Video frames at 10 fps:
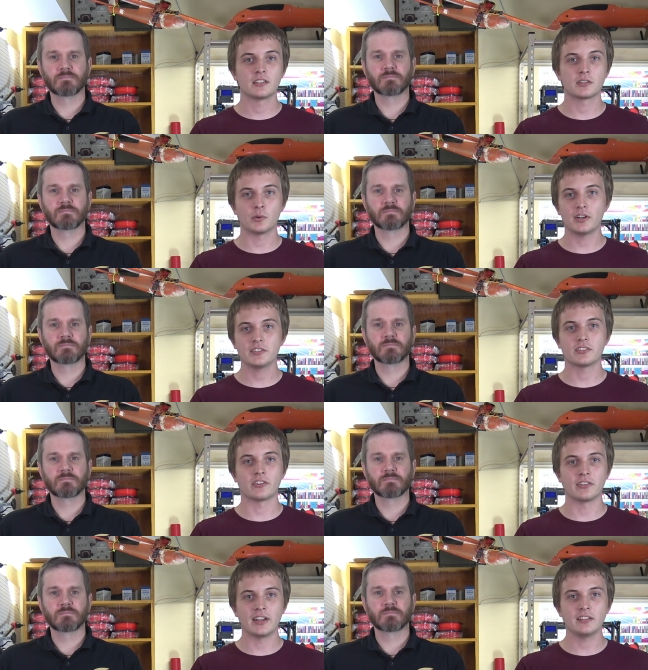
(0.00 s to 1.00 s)
Speaker 1: Quads
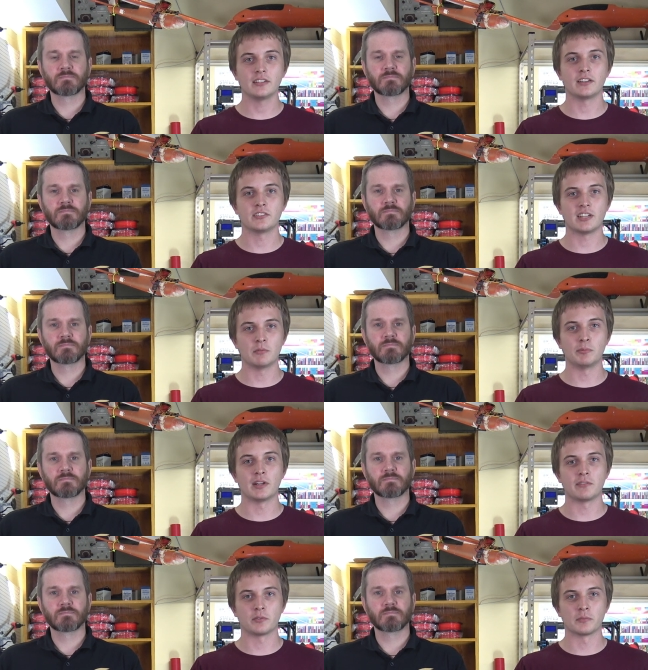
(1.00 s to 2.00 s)
are innately unstable
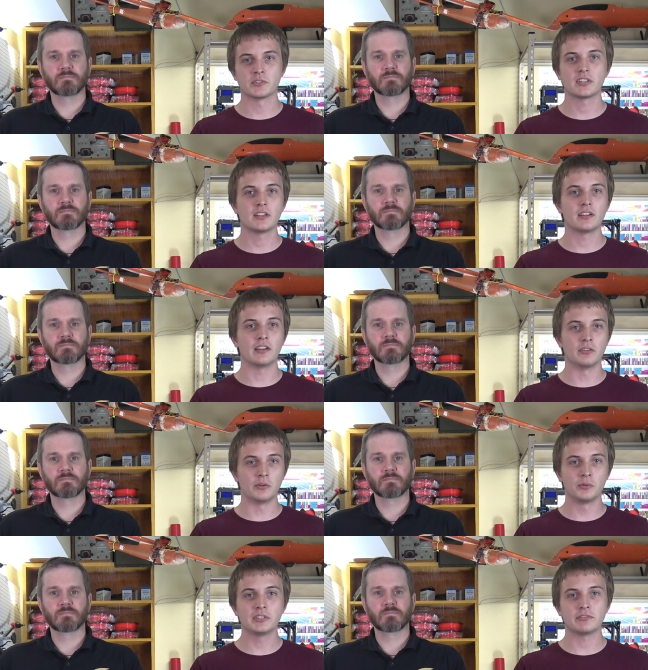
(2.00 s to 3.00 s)
platforms and
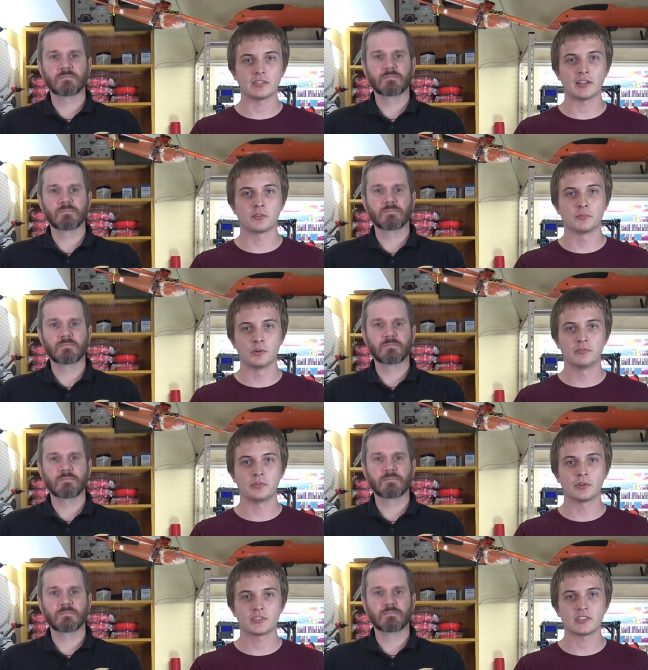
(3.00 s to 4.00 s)
only fly through brute
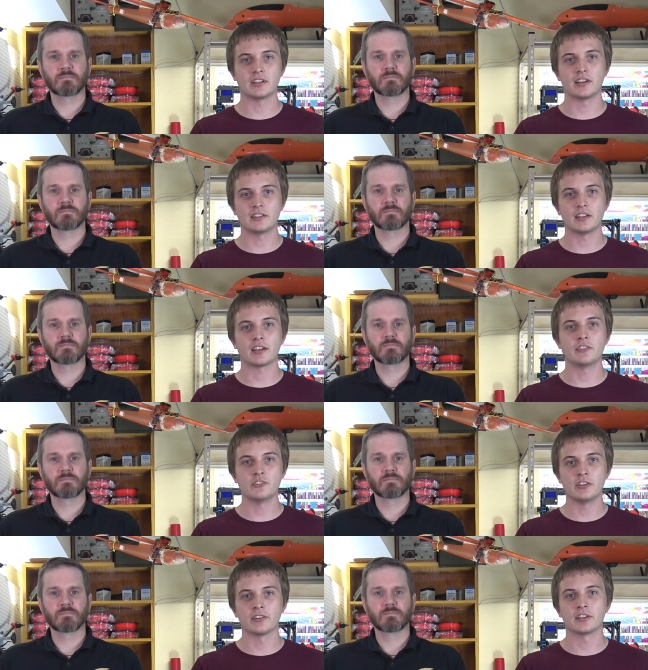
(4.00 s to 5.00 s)
force and high-tech
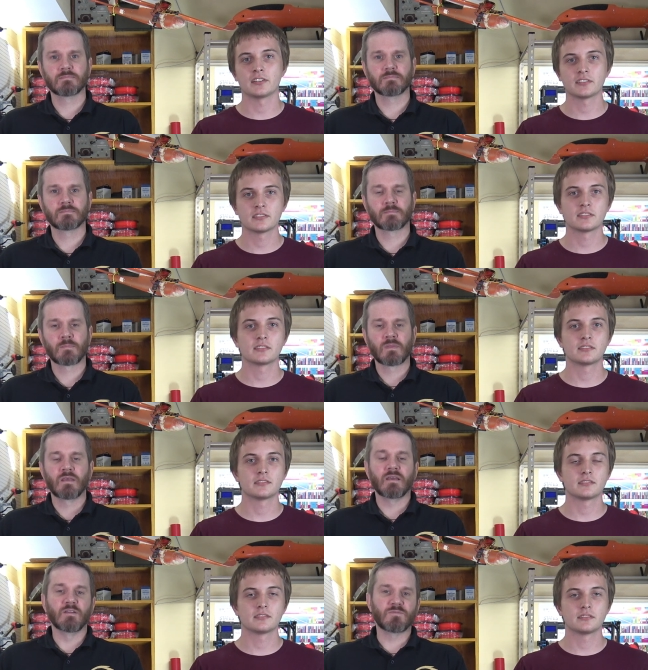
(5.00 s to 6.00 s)
engineering.
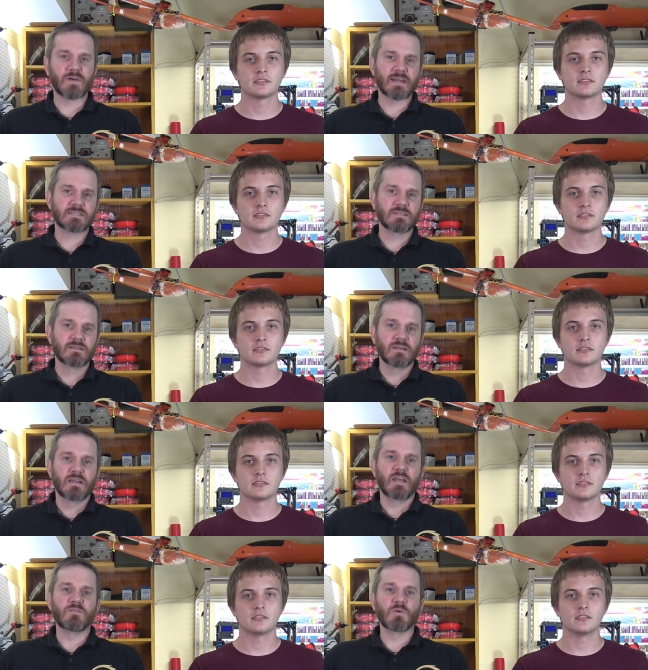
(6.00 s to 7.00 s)
Speaker 2: In fact,
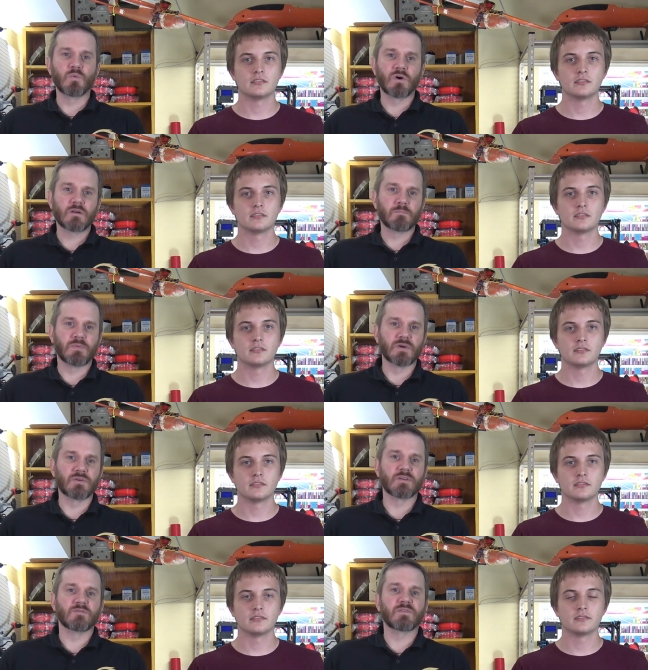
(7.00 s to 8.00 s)
if you want to
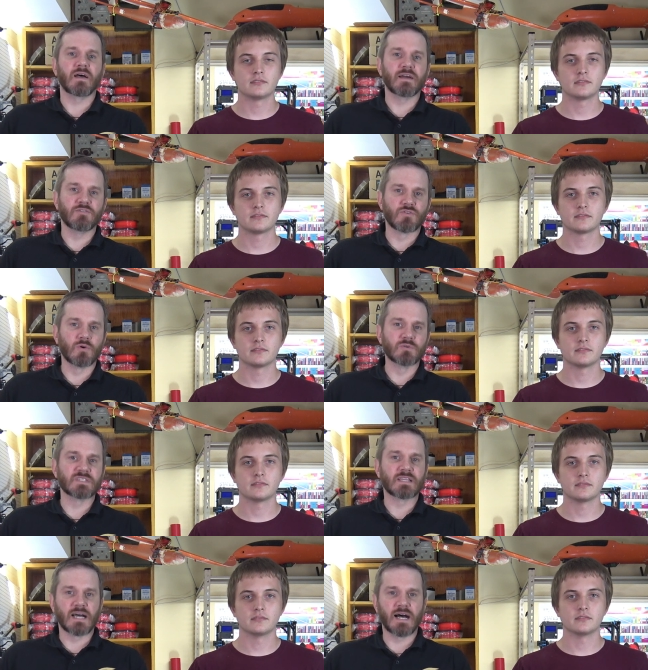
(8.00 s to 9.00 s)
build and fly drones
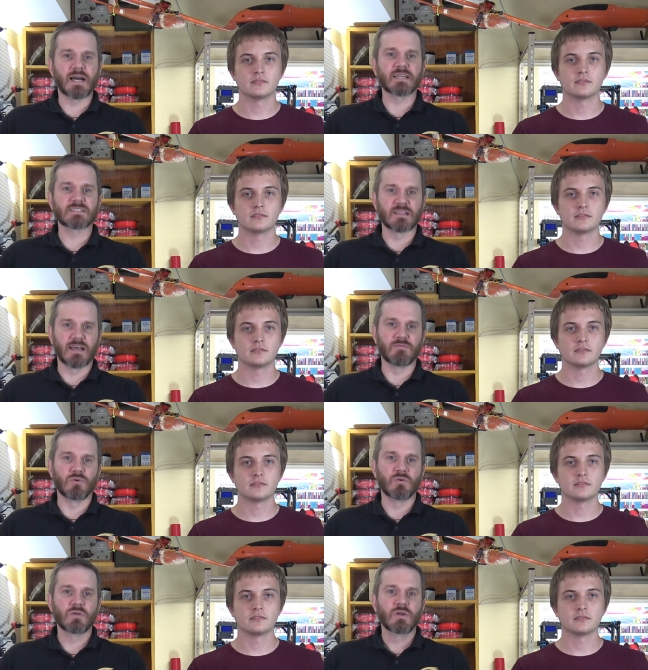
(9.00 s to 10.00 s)
at the highest
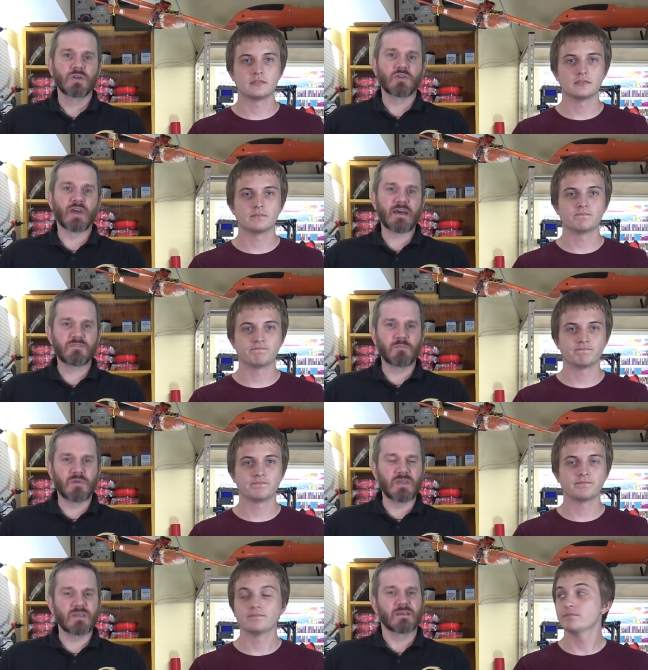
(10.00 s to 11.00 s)
level, you have to
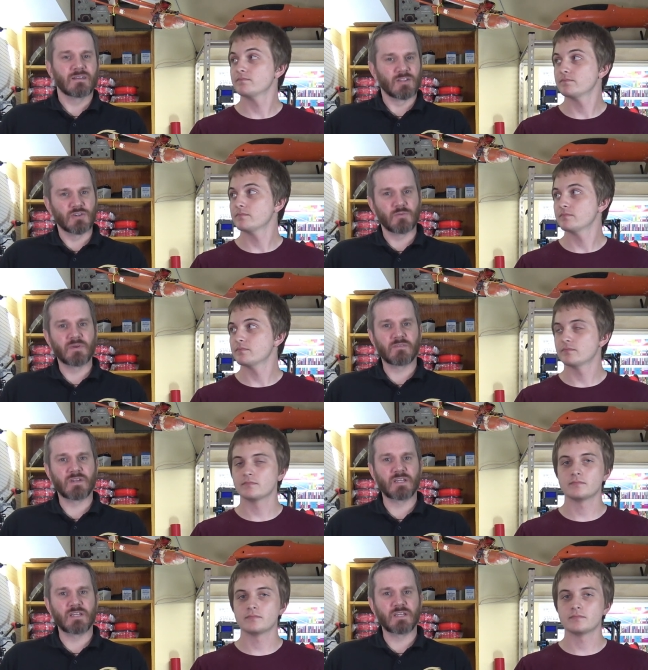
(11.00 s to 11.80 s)
be a little bit of an